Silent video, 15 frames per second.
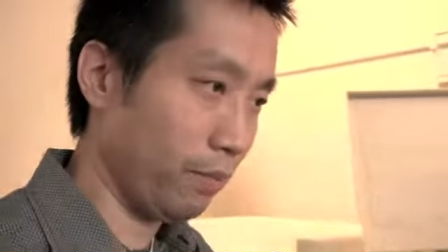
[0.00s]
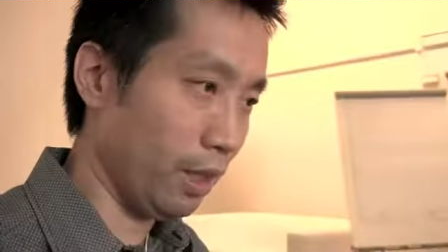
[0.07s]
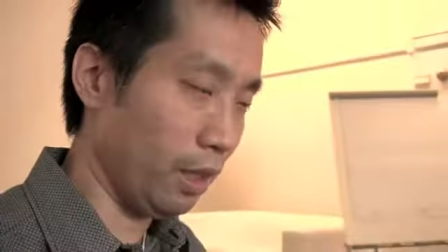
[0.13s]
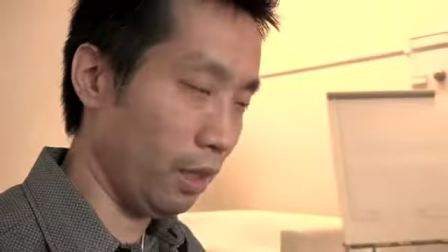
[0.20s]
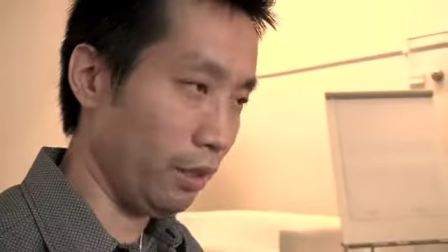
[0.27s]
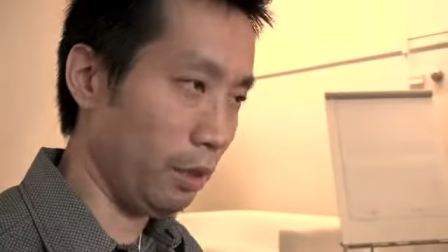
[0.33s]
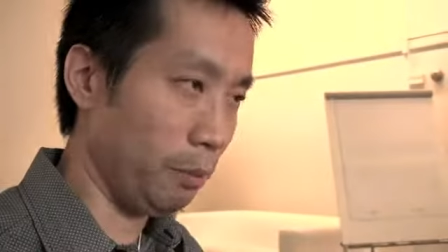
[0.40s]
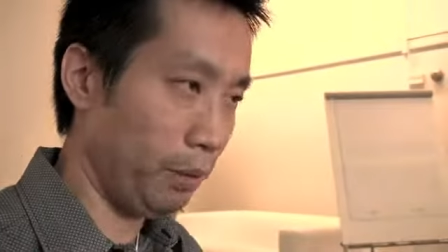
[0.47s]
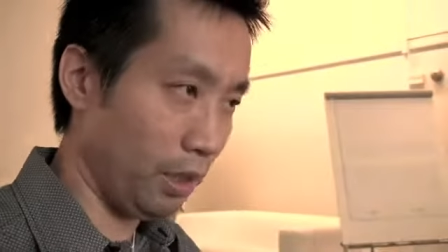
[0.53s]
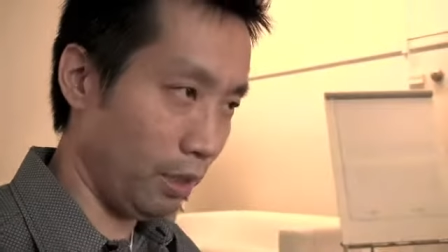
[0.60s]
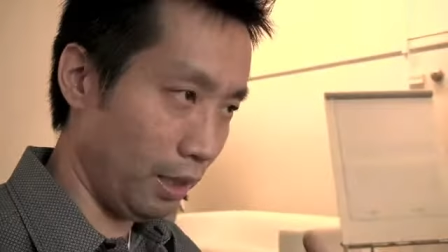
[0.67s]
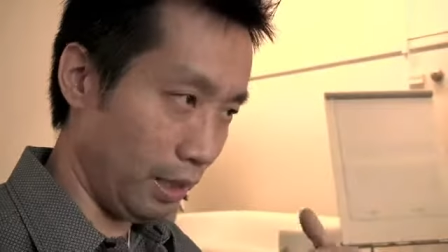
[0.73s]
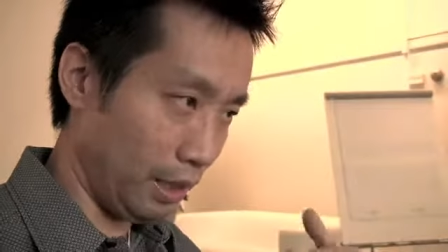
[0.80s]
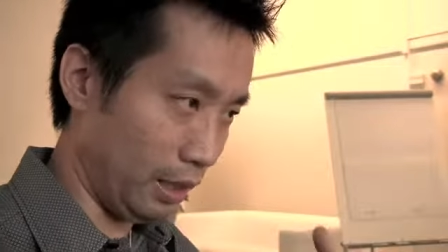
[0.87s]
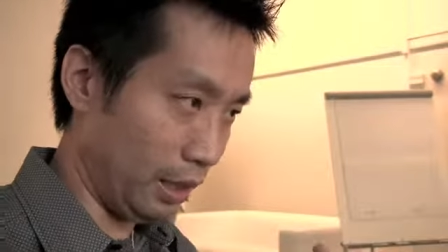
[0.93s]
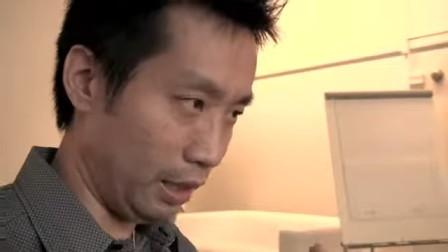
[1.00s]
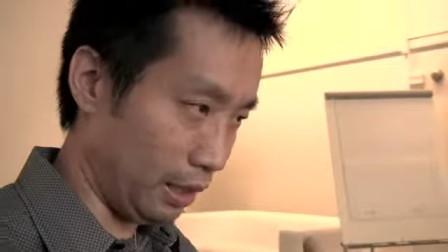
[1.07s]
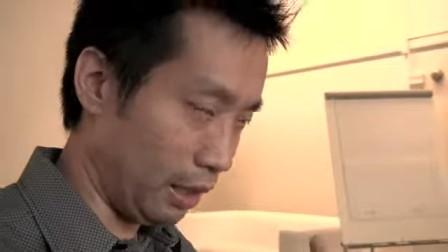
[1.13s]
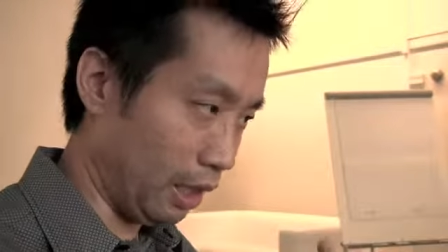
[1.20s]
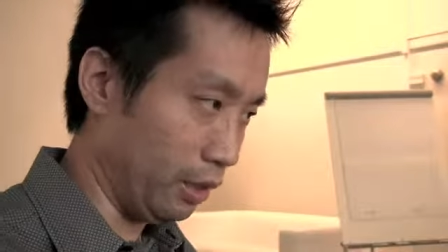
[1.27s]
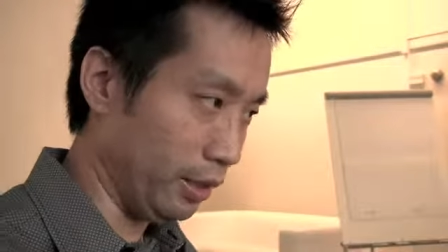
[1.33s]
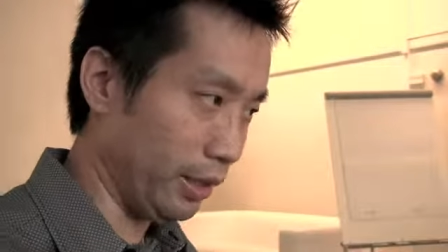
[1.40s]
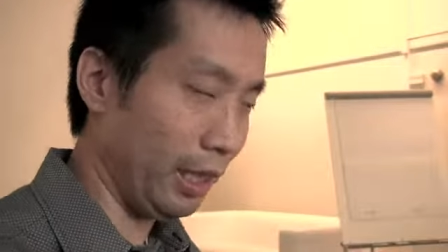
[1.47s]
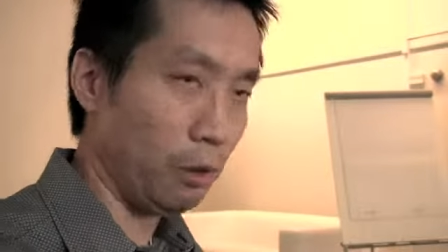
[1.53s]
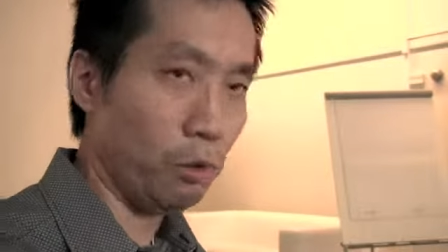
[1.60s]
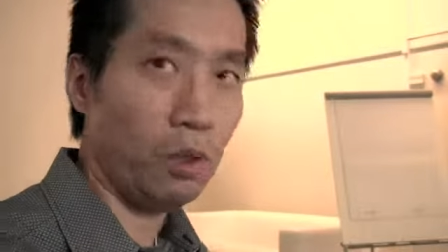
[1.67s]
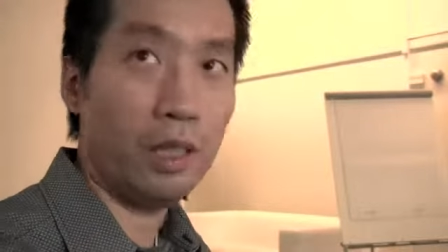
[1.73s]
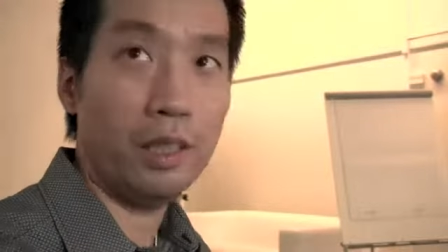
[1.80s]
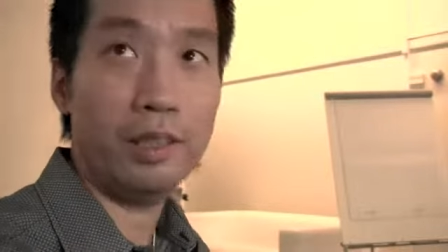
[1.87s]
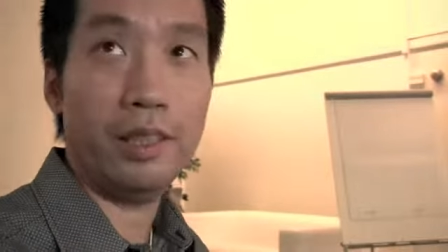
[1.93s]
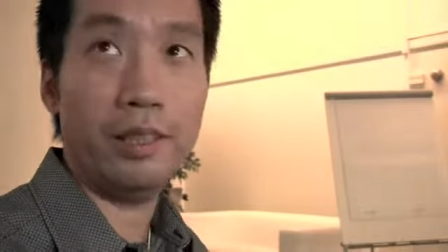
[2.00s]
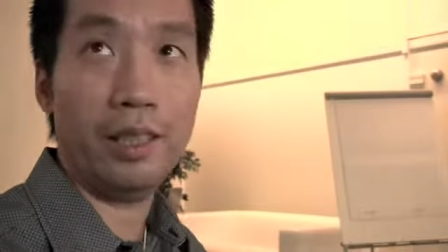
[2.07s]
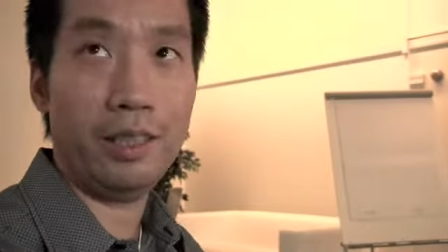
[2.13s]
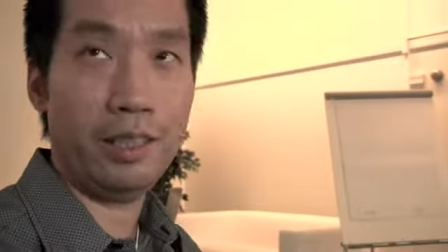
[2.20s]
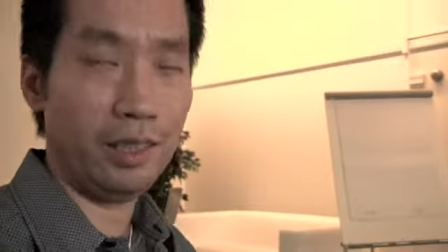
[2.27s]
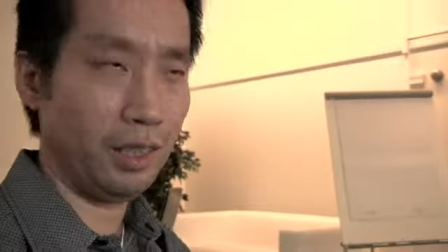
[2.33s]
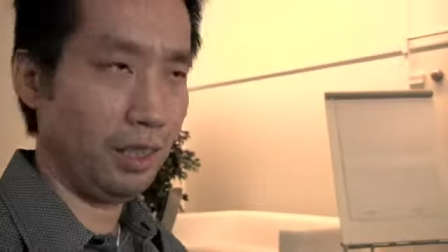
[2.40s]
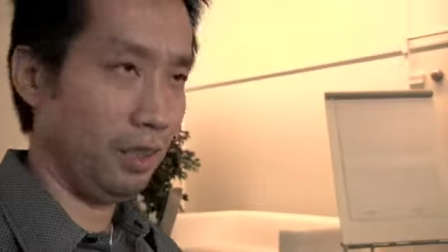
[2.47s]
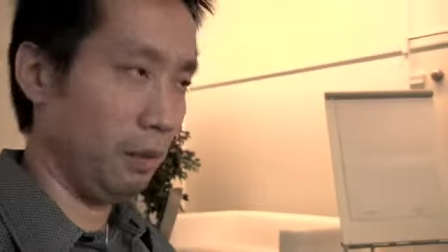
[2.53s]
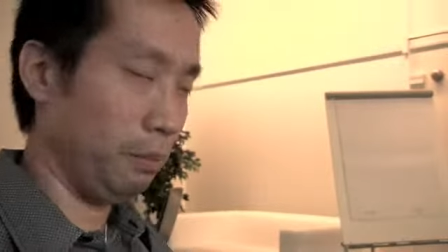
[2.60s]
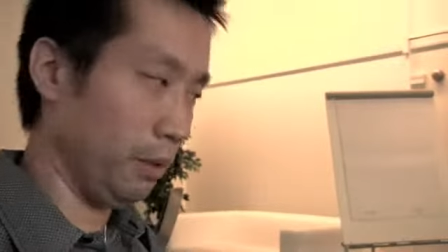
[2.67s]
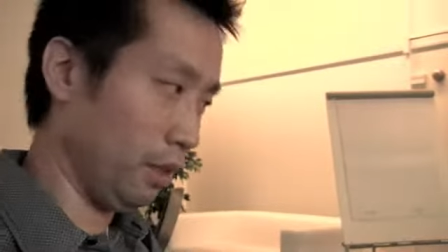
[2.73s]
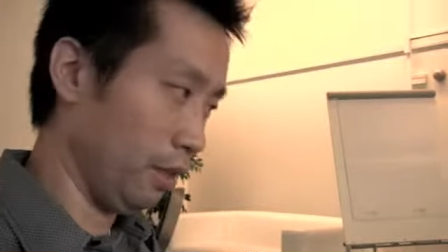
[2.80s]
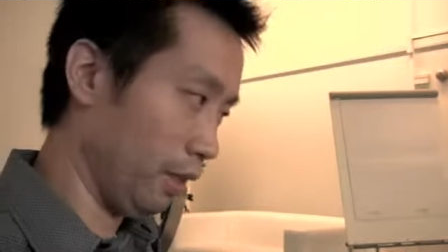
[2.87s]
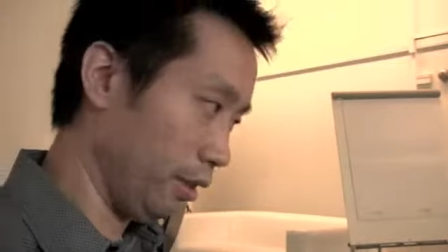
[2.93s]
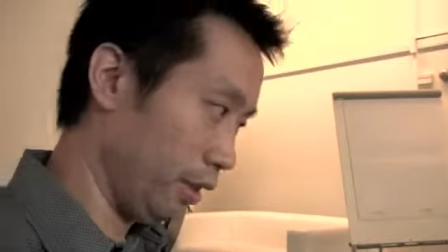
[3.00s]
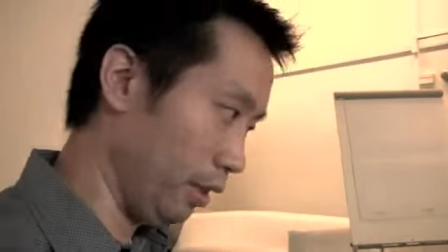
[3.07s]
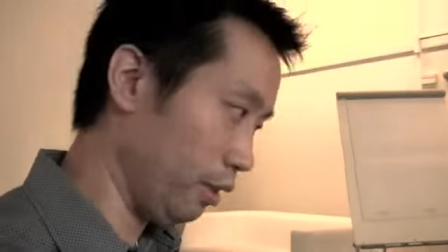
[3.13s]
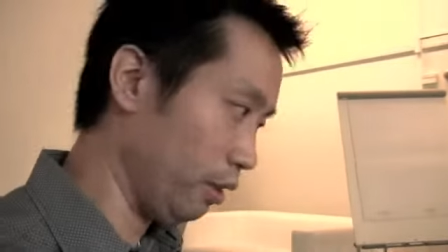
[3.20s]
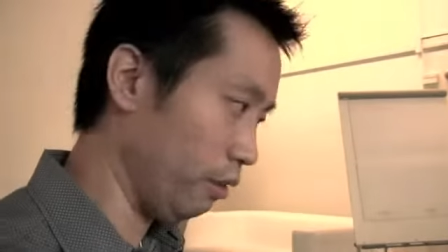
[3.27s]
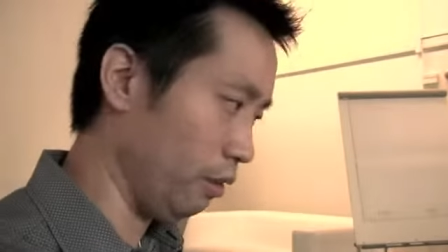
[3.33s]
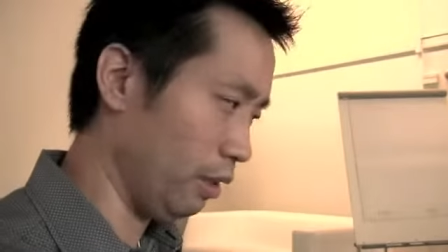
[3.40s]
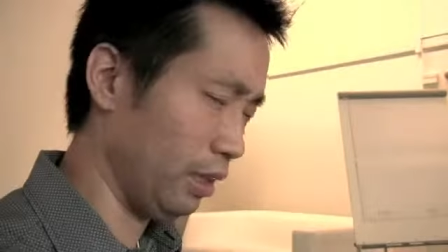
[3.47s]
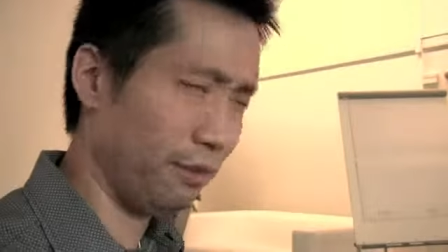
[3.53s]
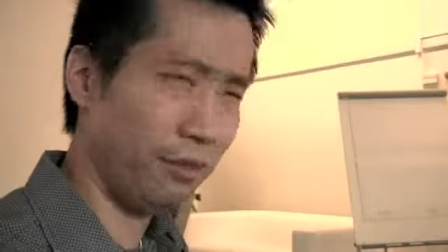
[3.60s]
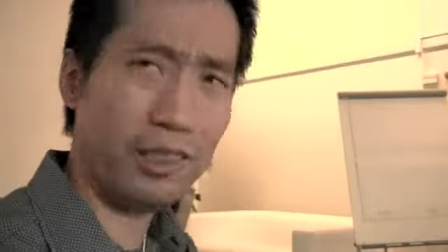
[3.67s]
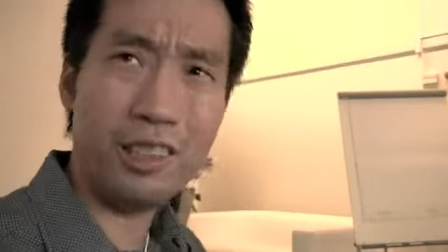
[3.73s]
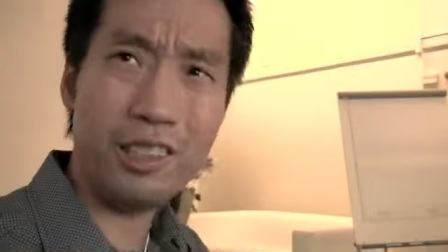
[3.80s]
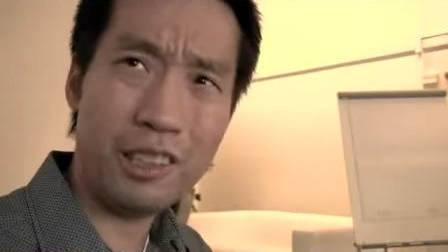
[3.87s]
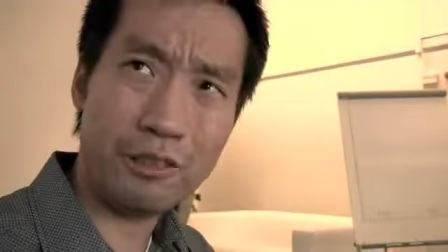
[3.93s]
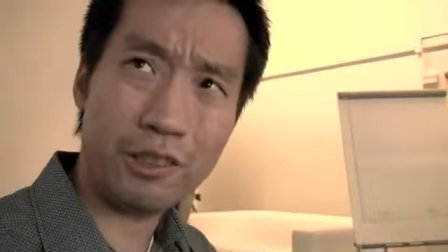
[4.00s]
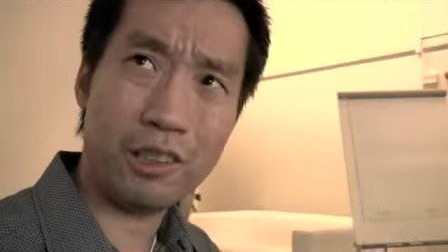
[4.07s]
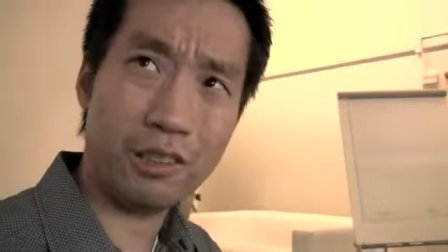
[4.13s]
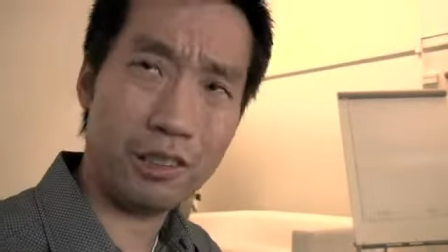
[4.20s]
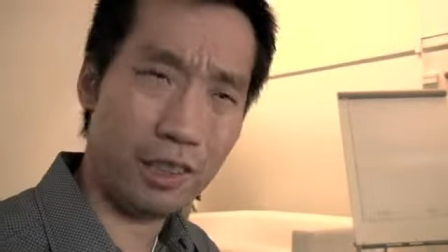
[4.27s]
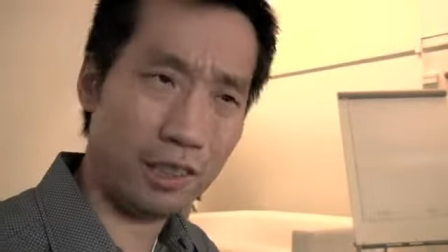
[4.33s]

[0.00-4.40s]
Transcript: the bill on day one, and then you'd see the bill on day two. And it's very difficult to